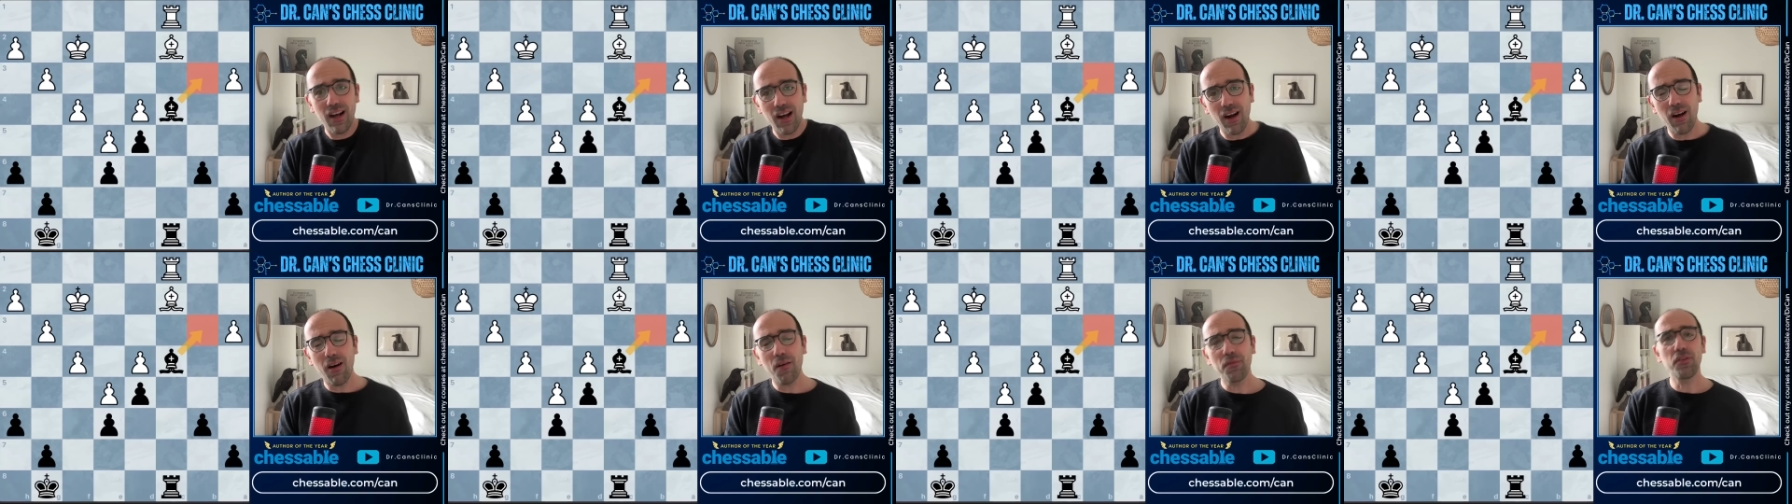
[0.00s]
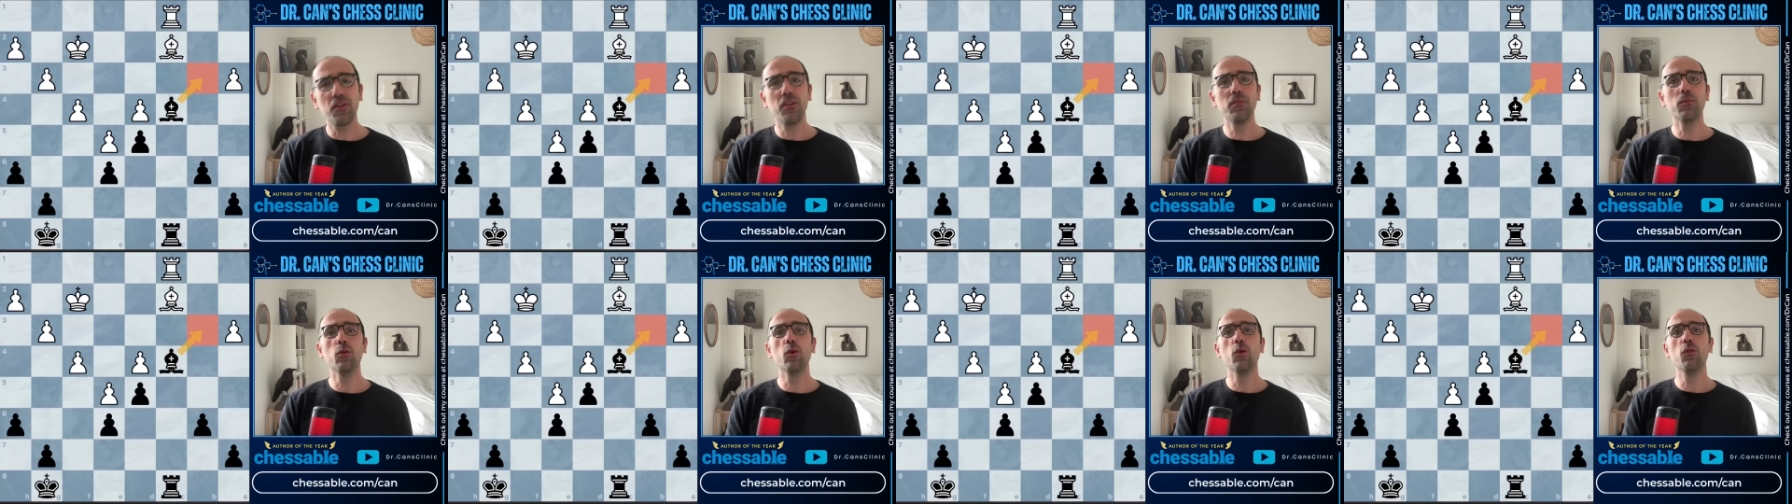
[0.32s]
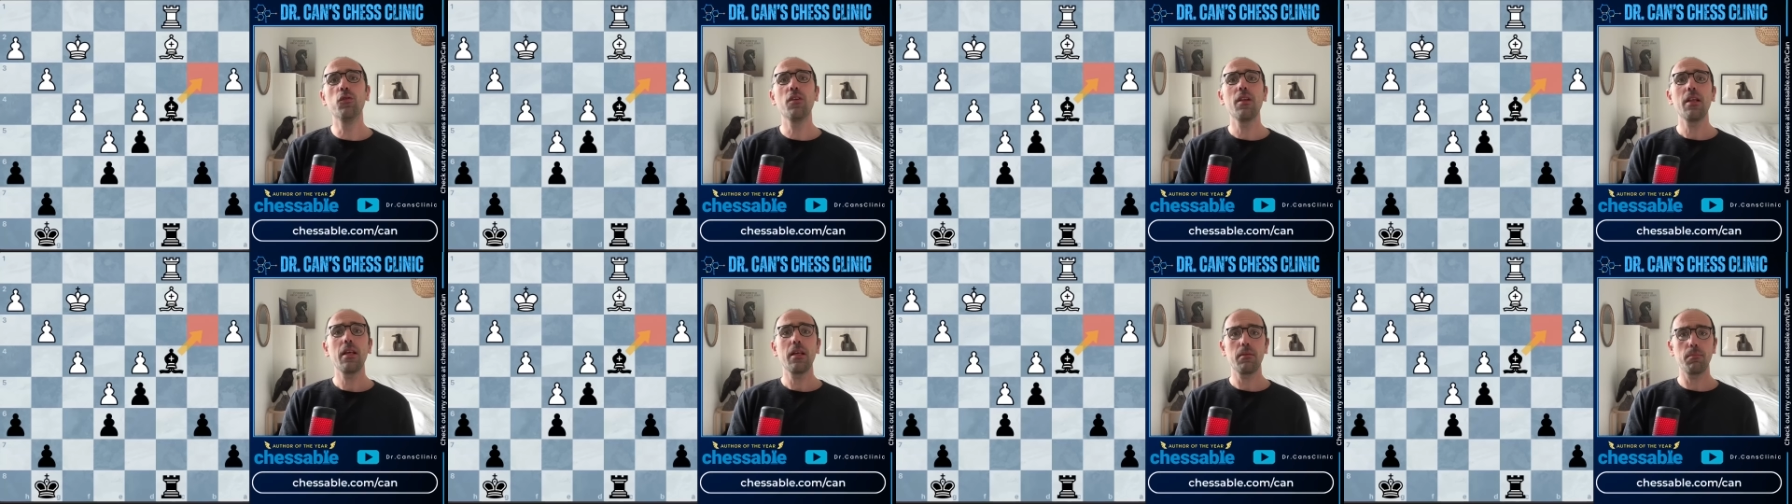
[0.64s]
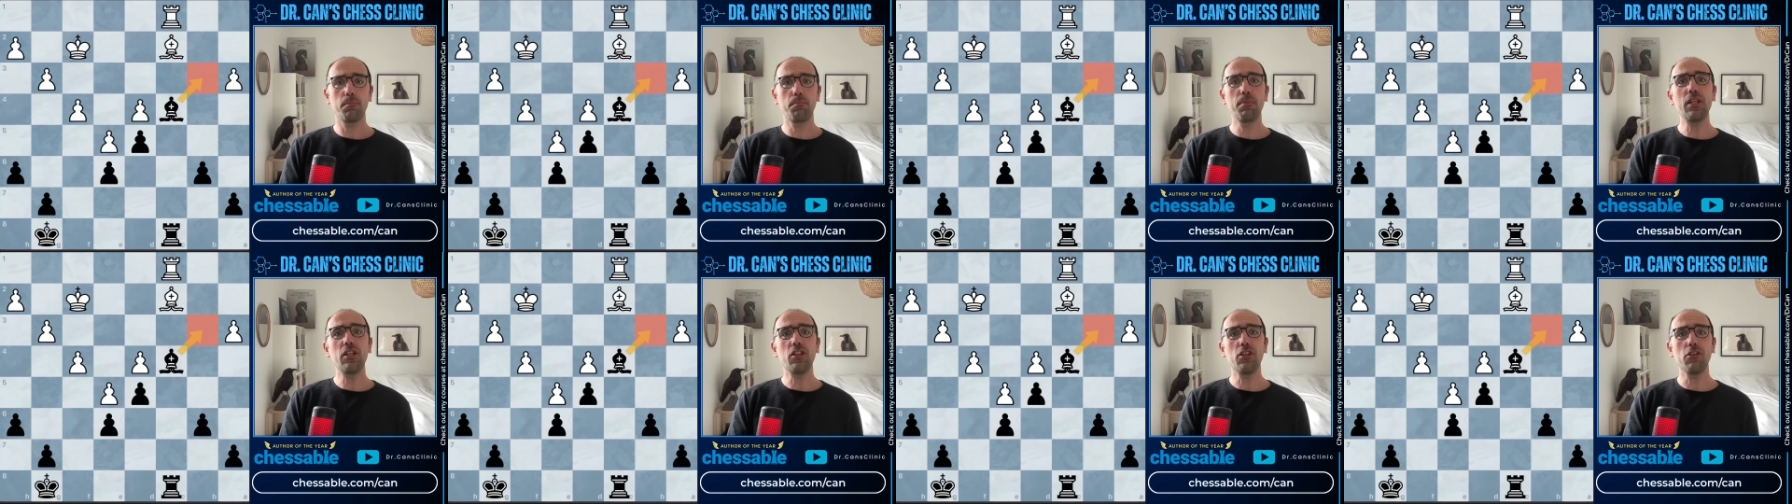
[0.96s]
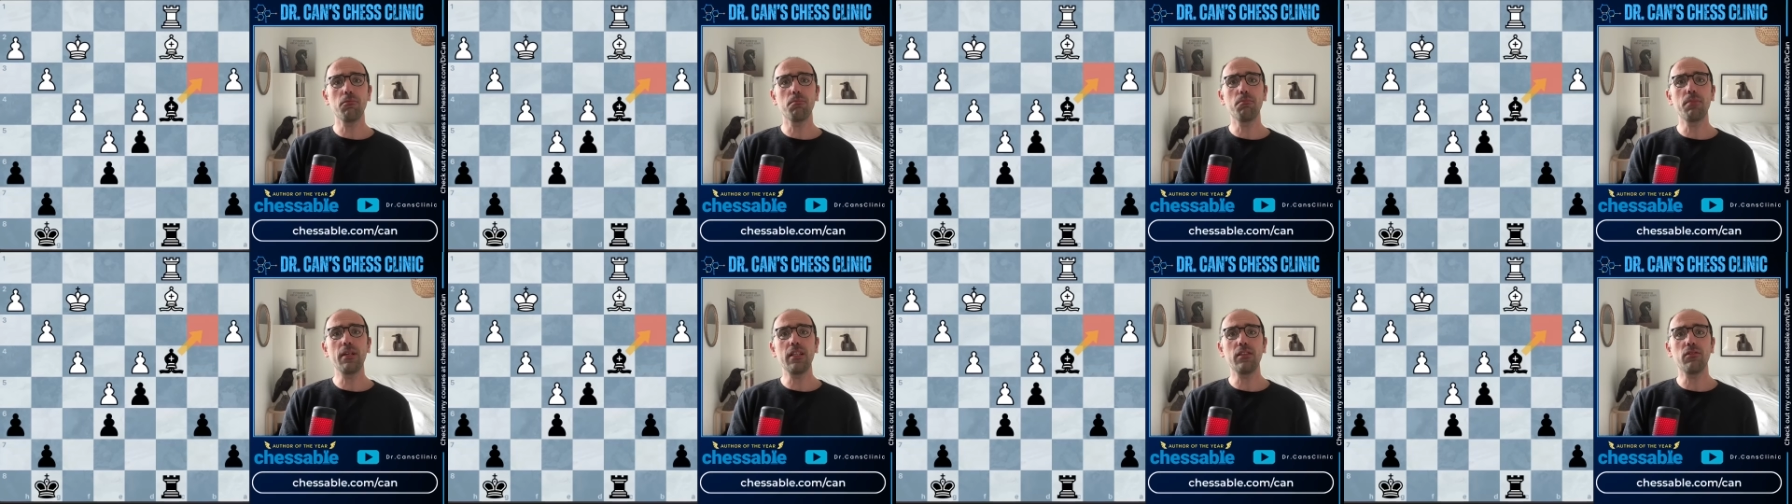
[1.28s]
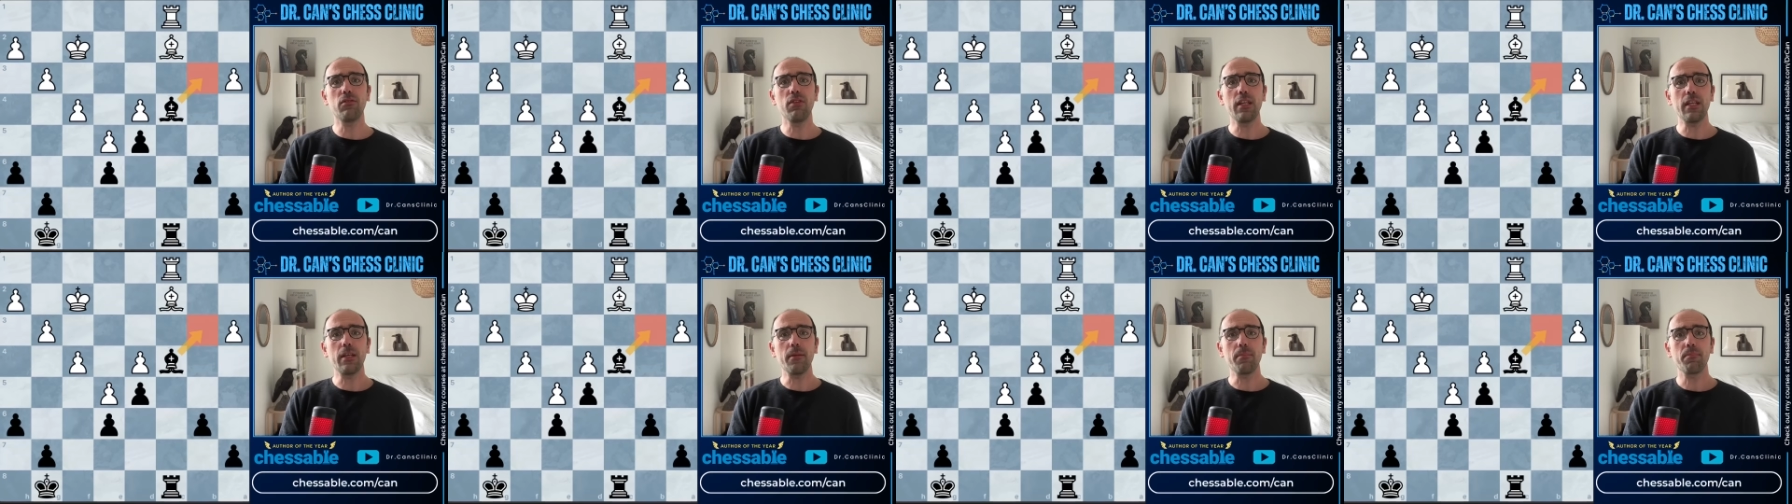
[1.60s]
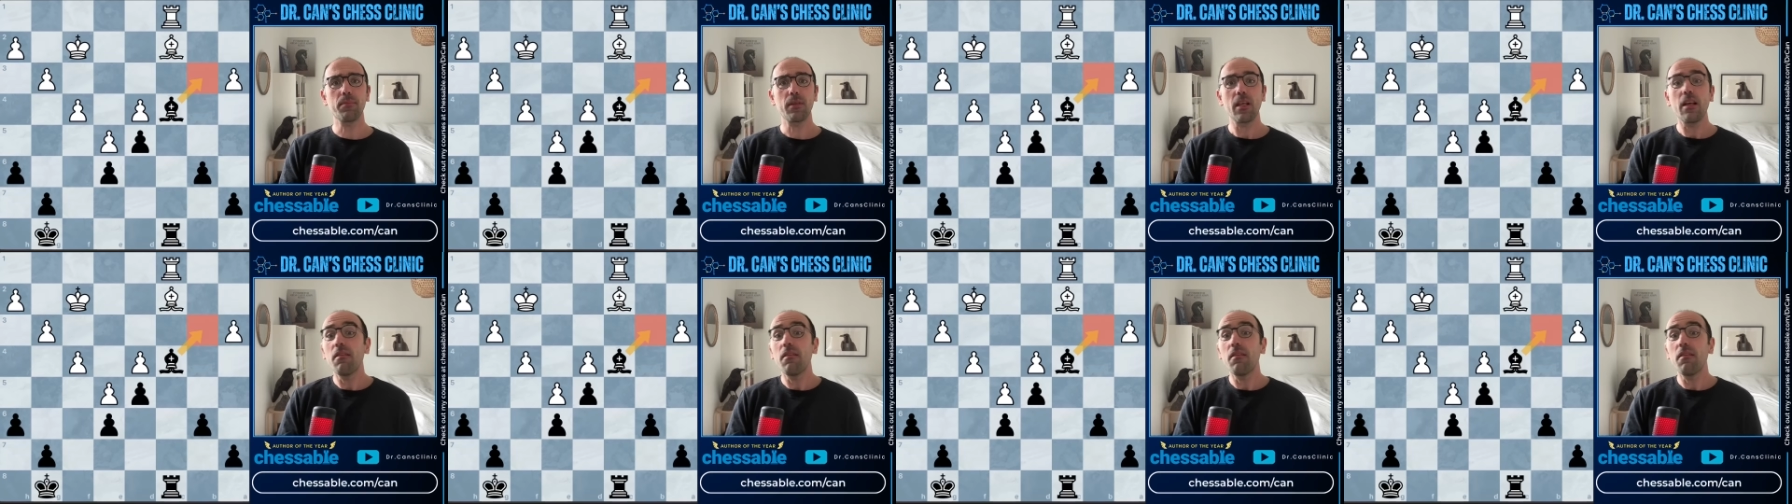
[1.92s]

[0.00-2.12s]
after the move bishop b3.